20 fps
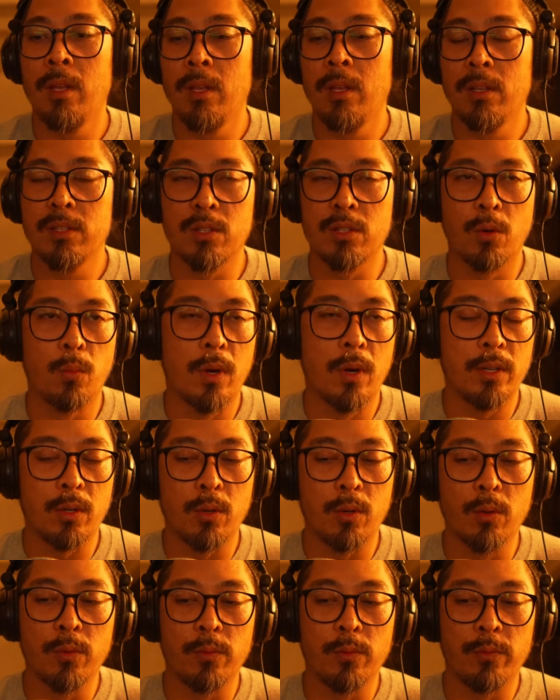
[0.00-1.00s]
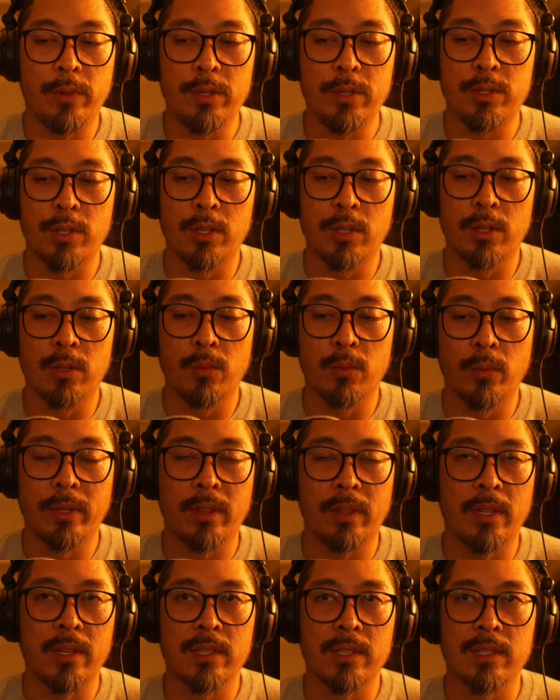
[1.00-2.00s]
So one cool feature with
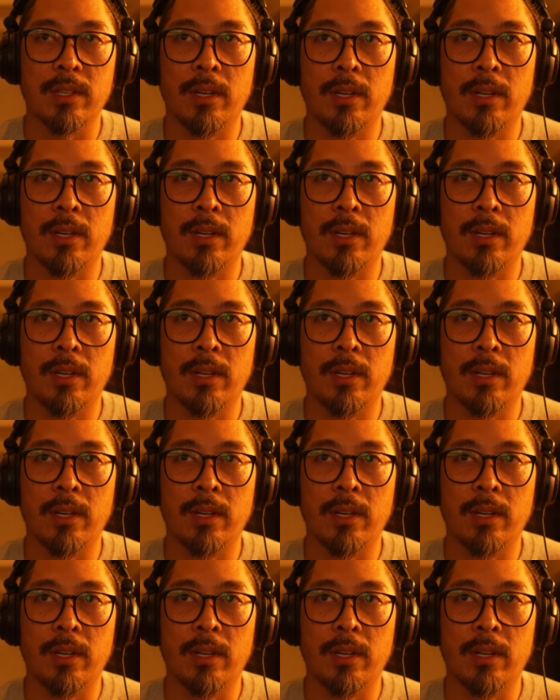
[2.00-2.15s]
these